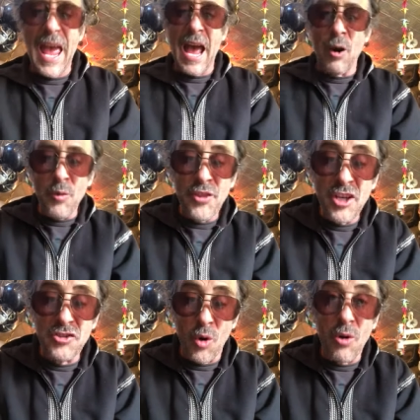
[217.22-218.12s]
out the
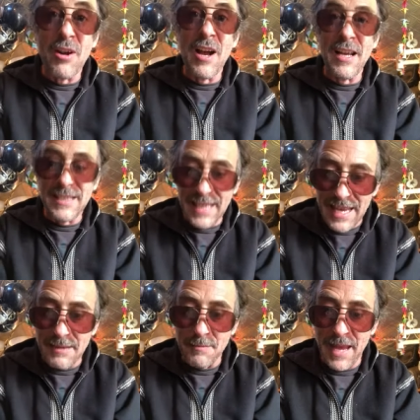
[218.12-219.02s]
door
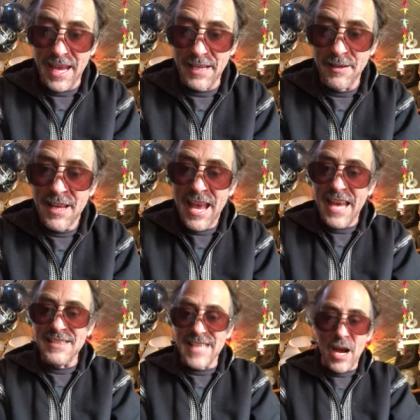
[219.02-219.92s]
again, man.
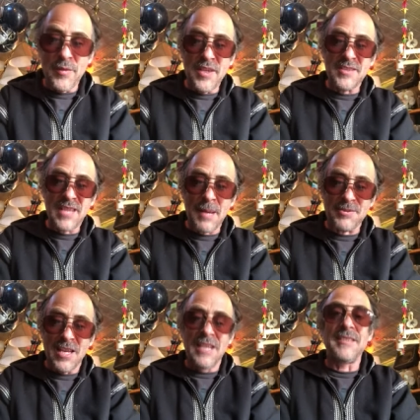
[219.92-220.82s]
And down the
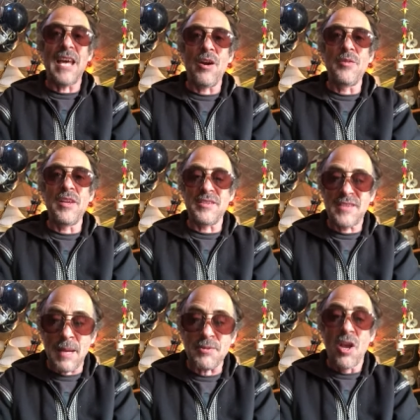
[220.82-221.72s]
steps, down the
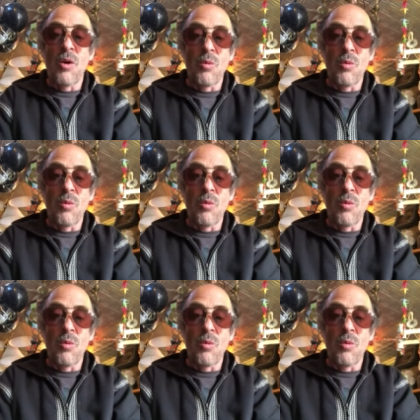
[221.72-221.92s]
steps.